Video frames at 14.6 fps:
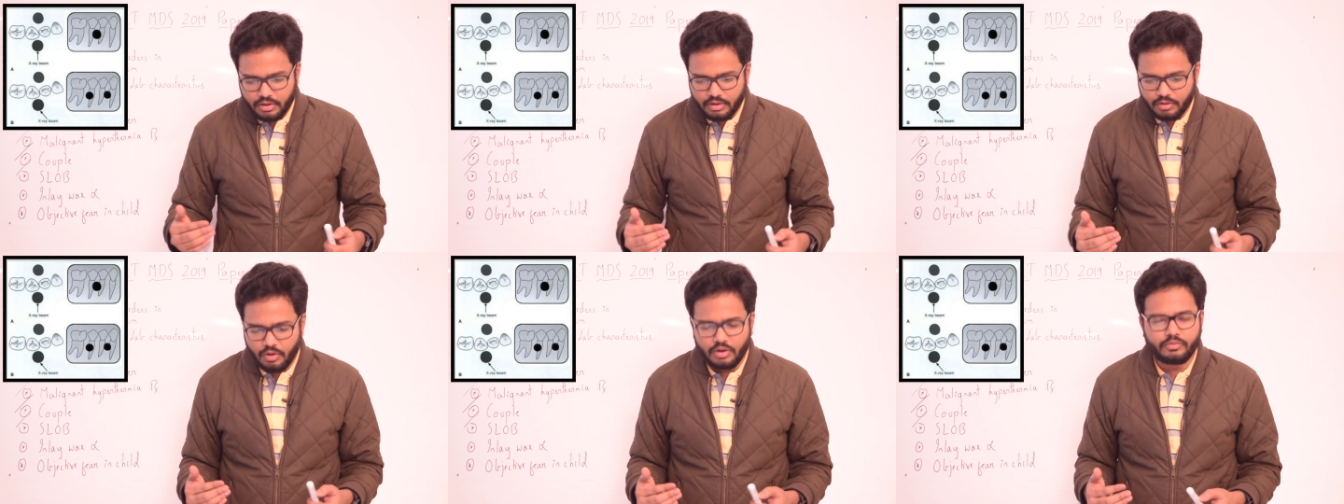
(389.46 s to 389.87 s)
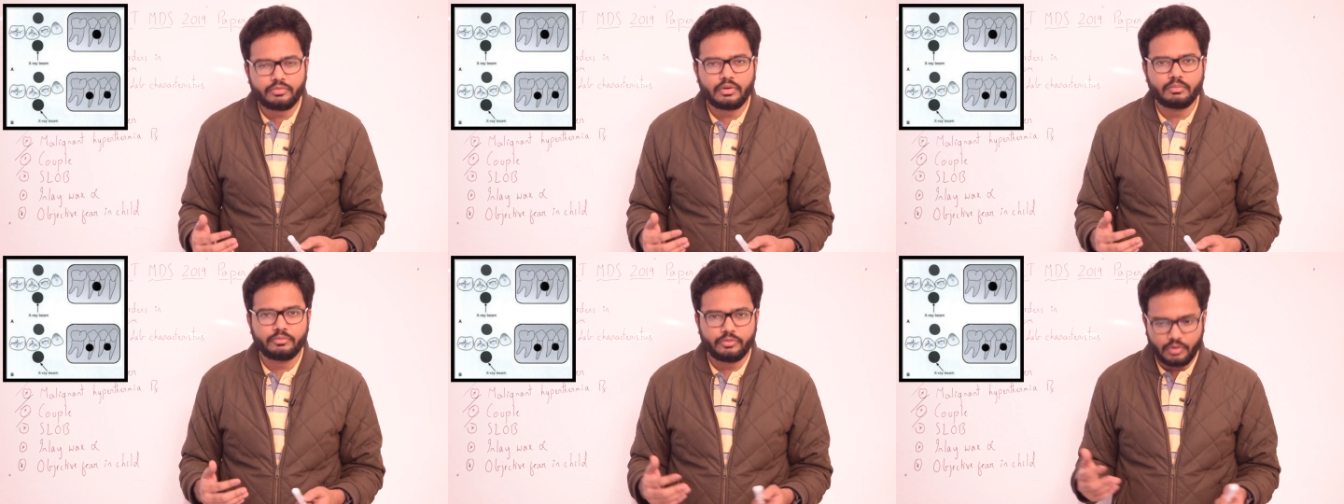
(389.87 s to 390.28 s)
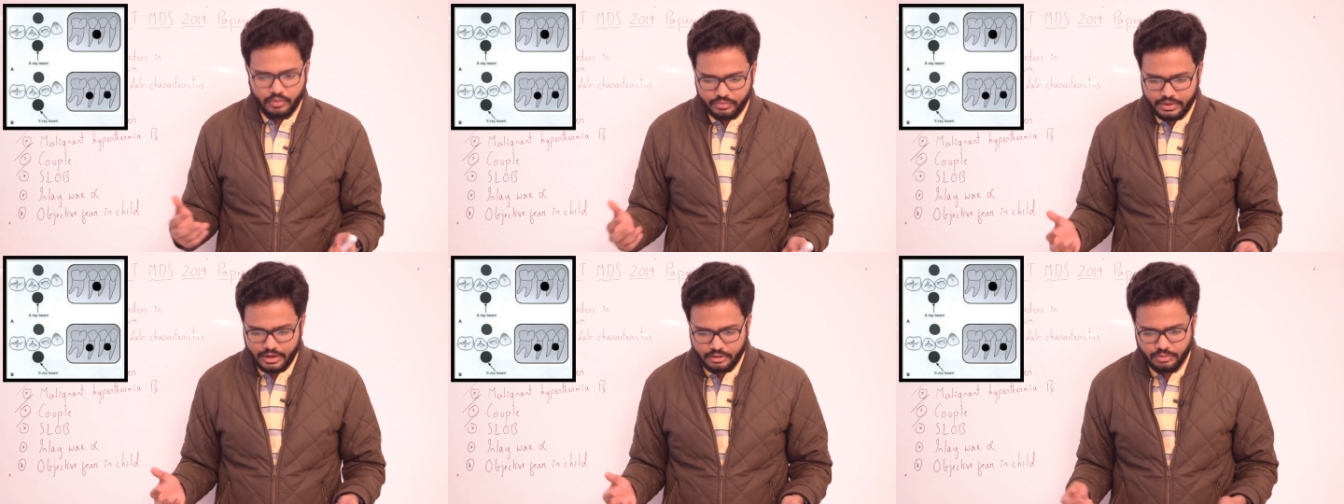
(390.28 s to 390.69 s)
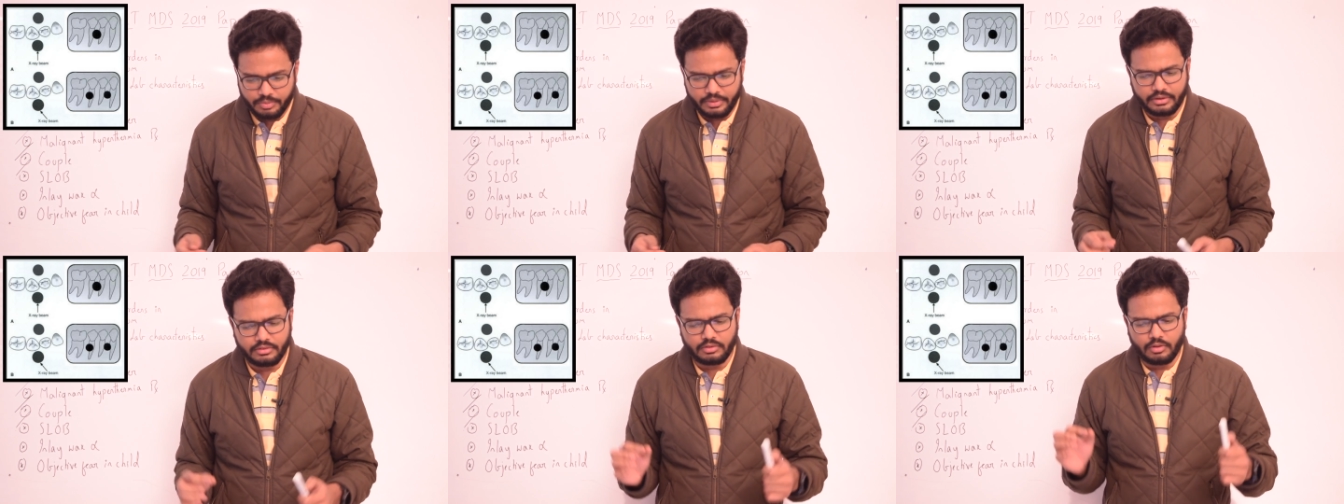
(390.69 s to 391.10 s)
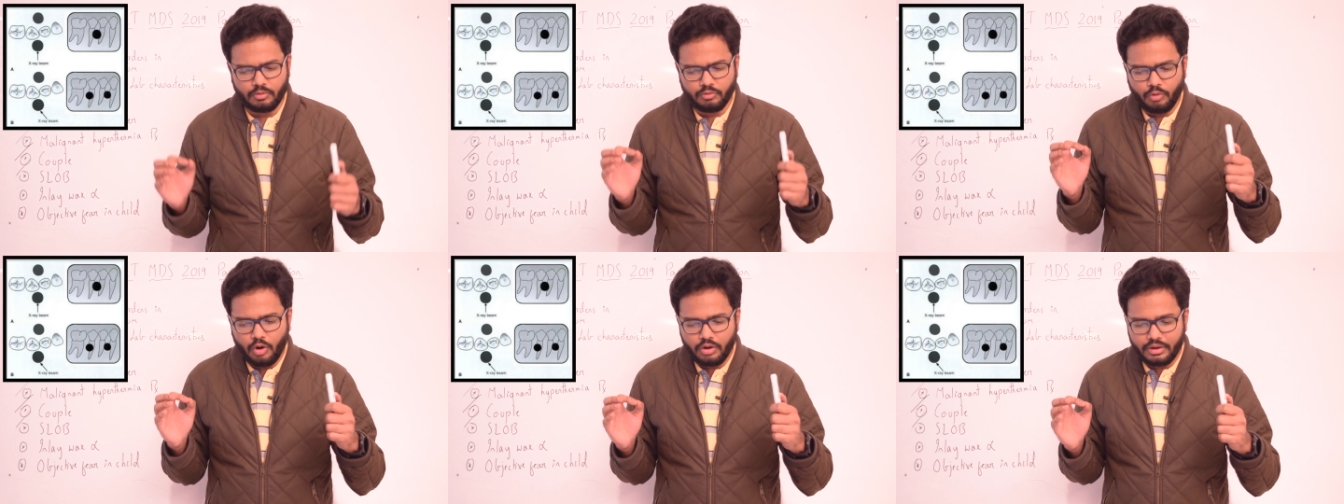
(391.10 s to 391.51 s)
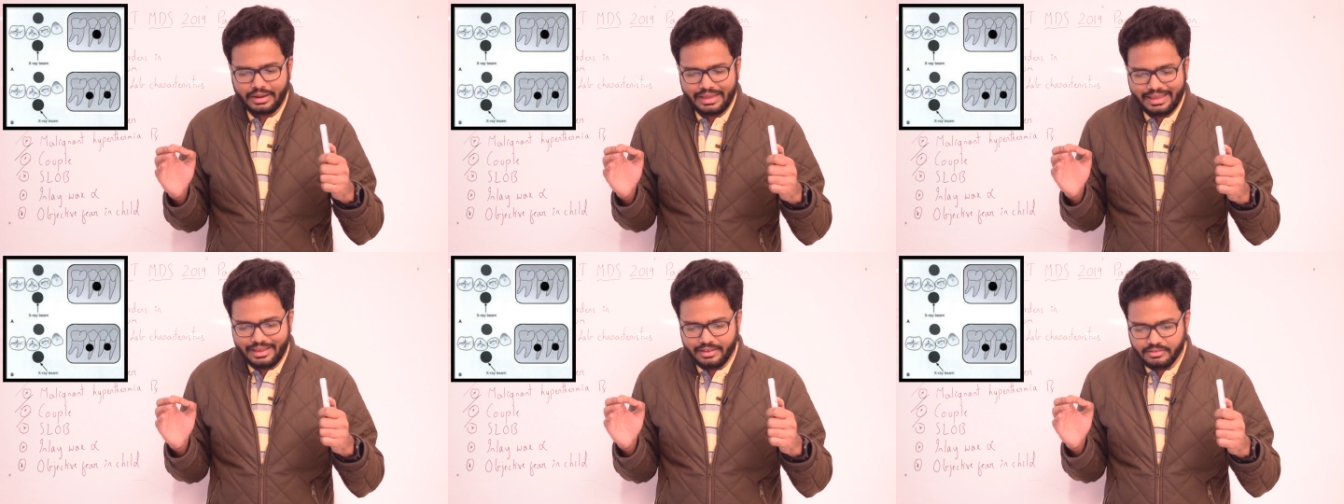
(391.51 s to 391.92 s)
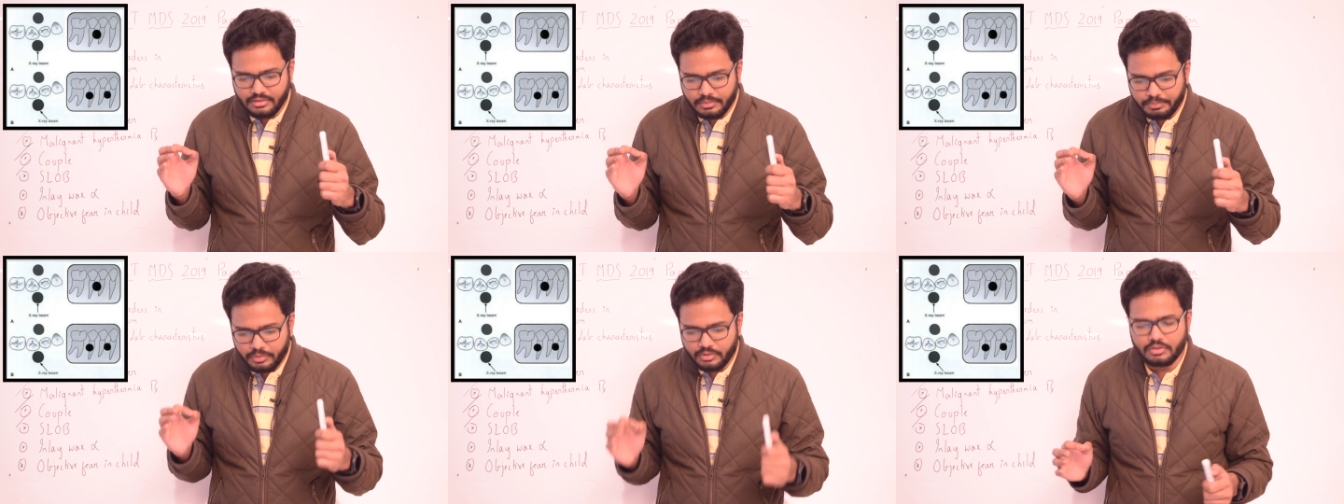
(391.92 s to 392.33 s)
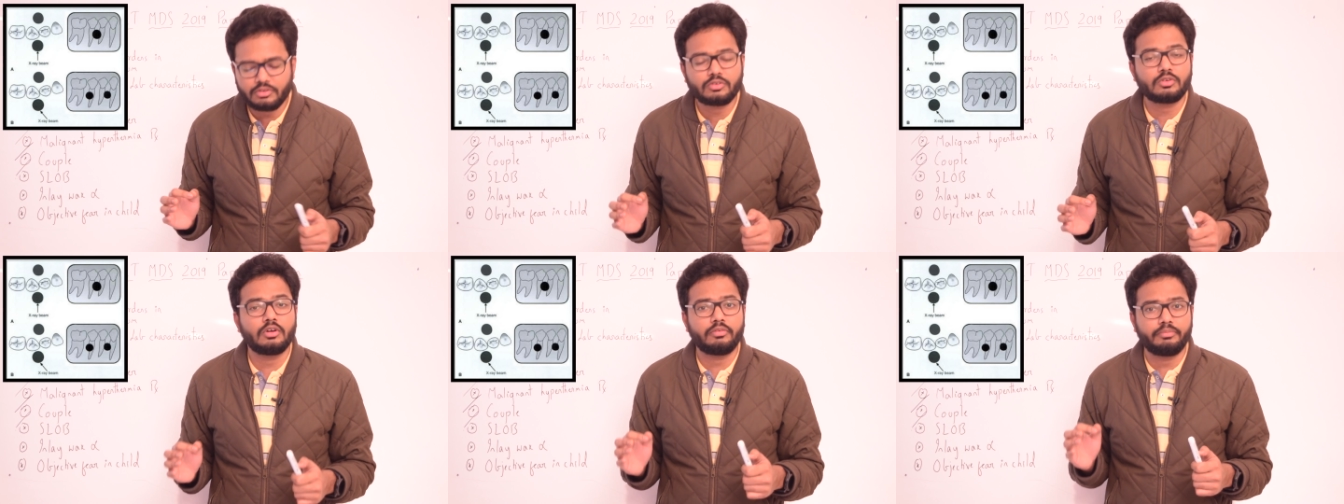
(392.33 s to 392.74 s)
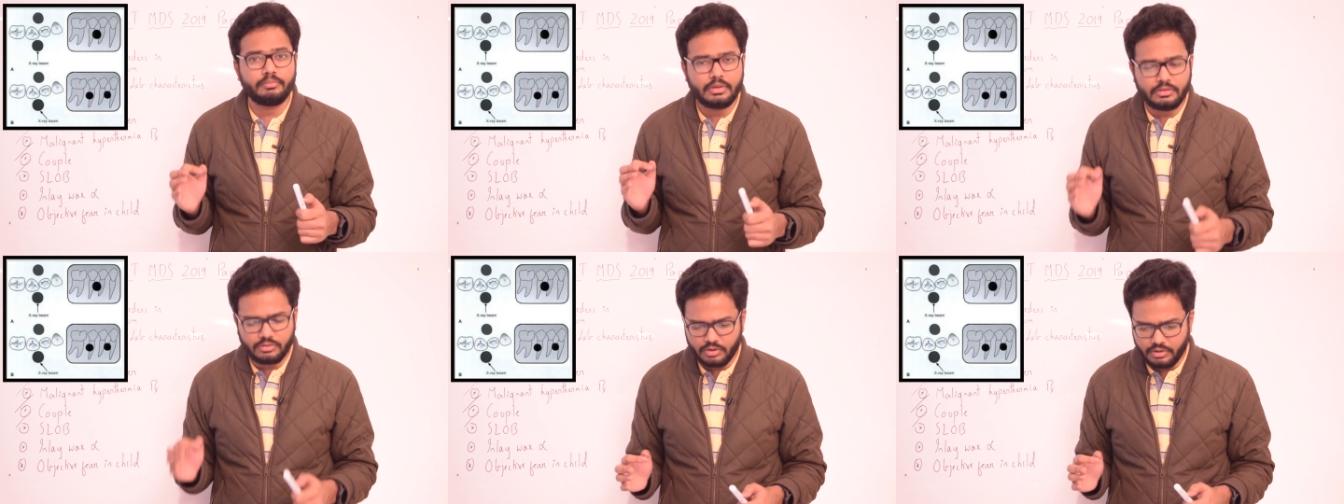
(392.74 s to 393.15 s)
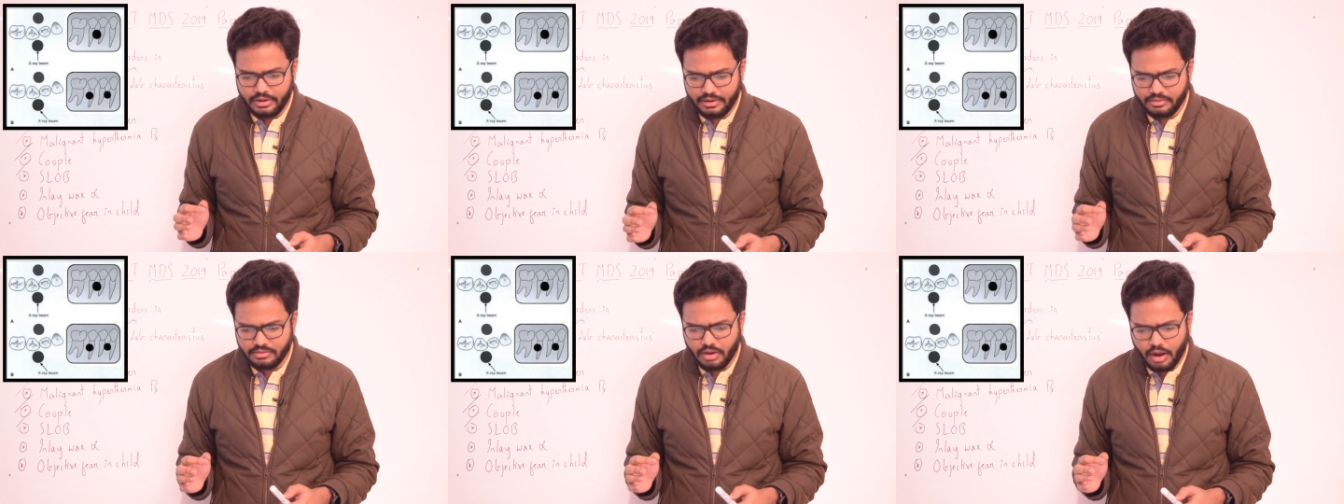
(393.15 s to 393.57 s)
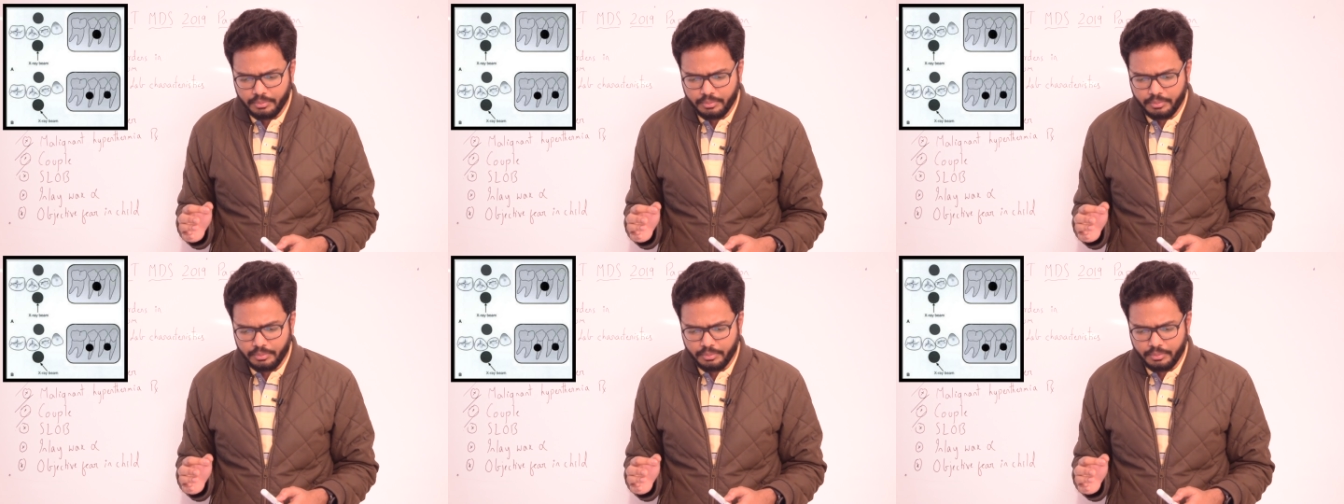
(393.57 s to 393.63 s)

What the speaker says: got from few of the aspirants. What is the position of mesiodens